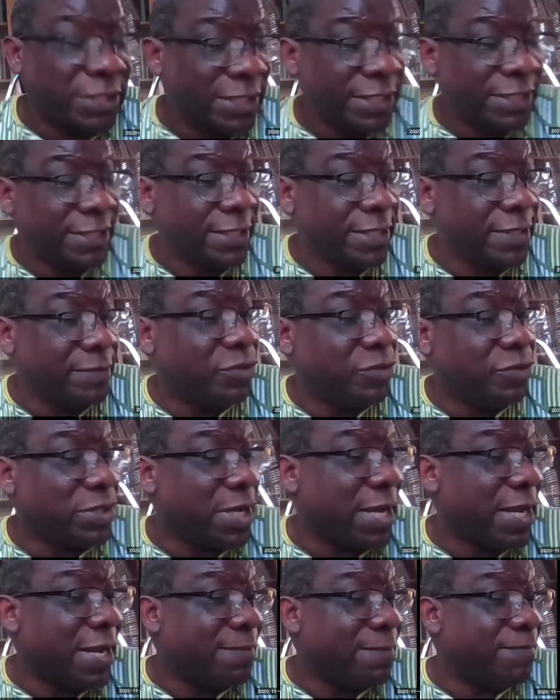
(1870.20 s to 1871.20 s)
much. It seems
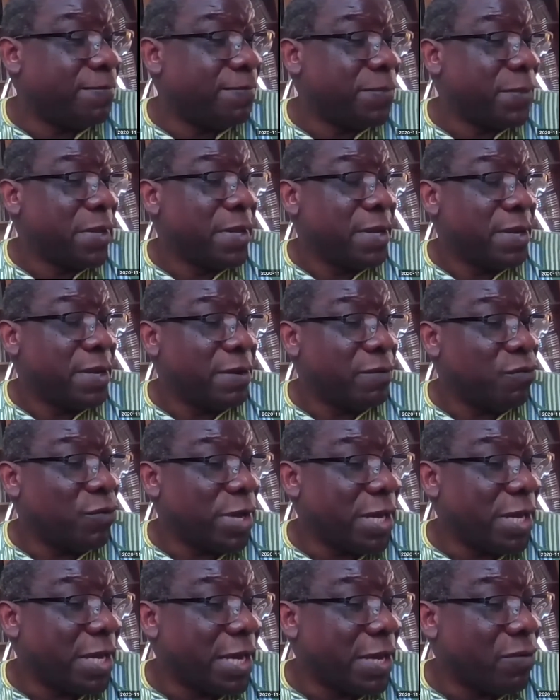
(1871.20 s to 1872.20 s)

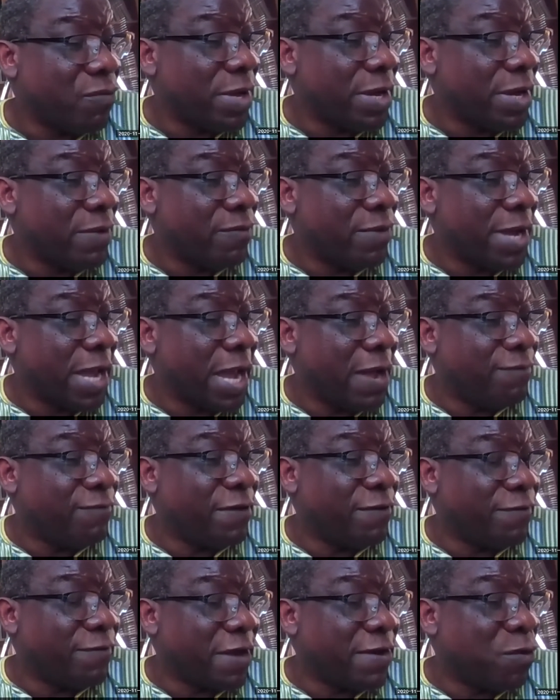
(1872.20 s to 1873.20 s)
we
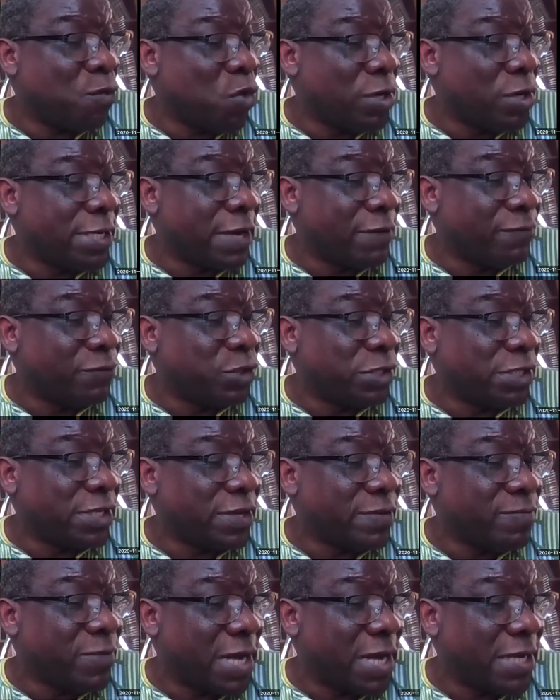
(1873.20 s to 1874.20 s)
have a very wonderful
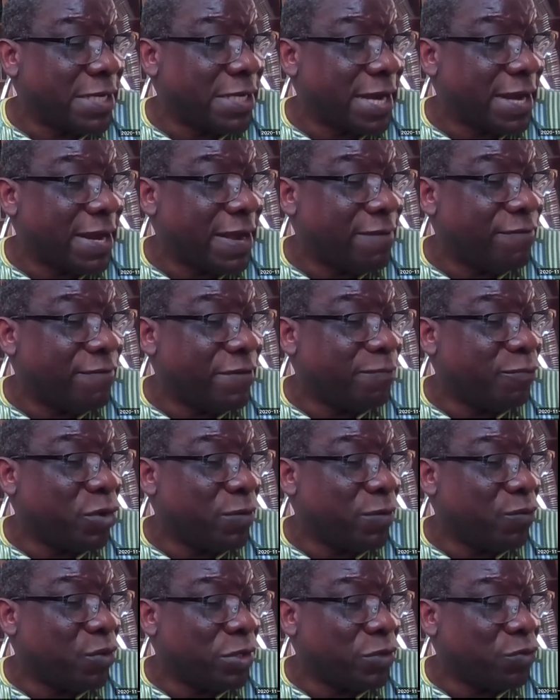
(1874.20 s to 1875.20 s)
team, and
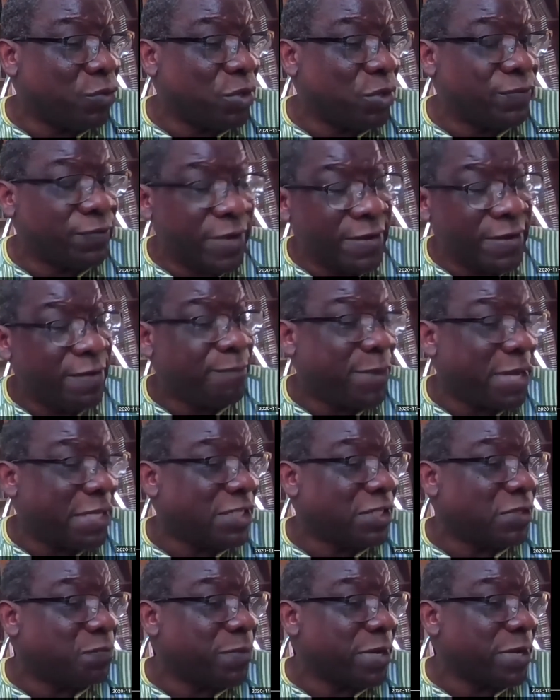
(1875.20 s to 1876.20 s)
everybody was very
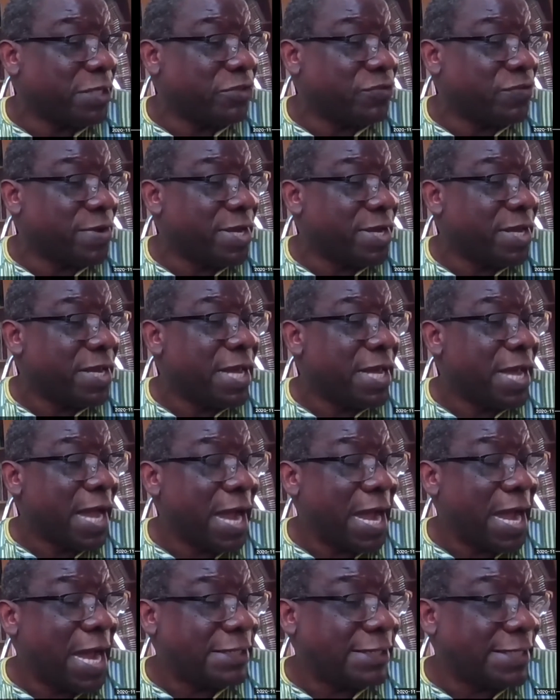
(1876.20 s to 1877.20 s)
participatory.
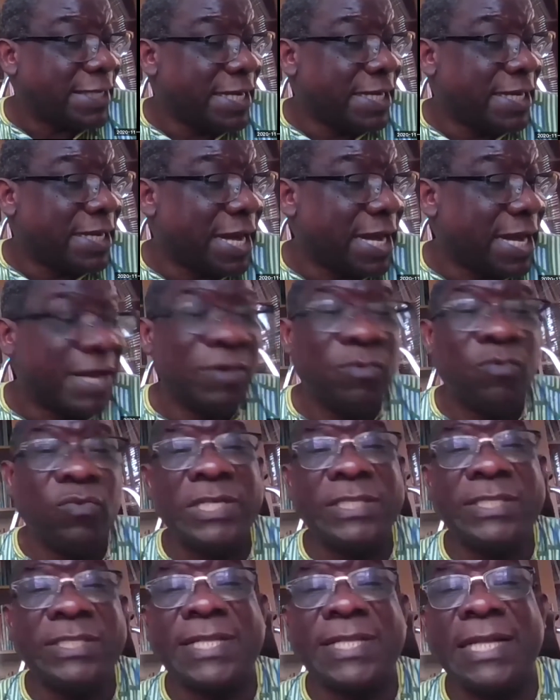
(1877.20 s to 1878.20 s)
I think
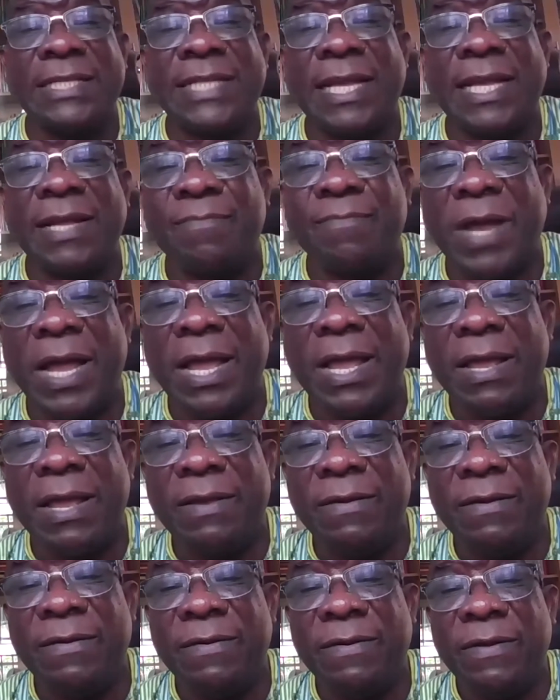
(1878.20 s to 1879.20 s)
we started
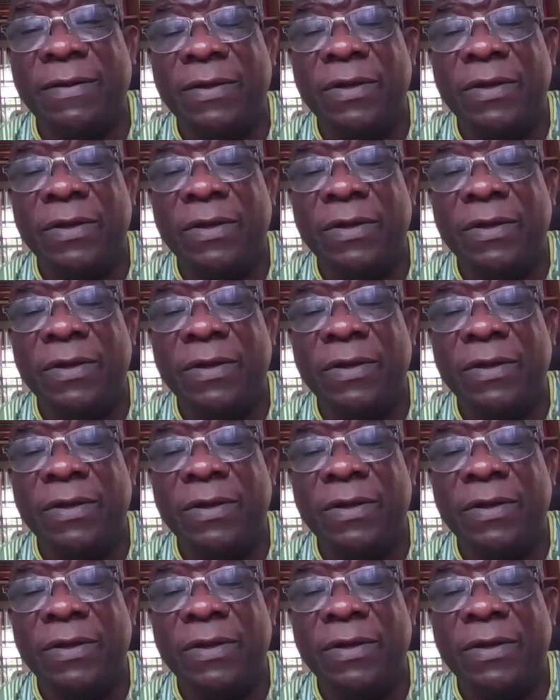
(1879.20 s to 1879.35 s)
by